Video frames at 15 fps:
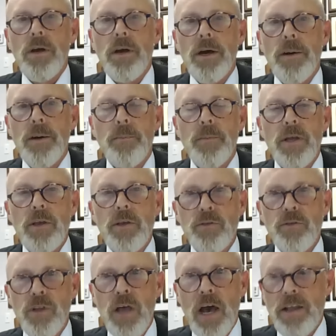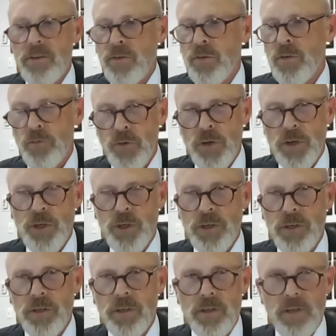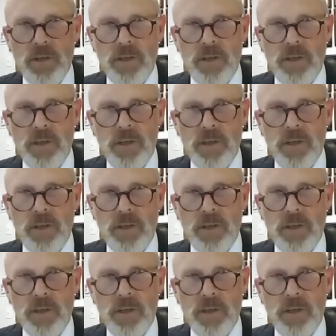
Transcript: uh, is not sufficient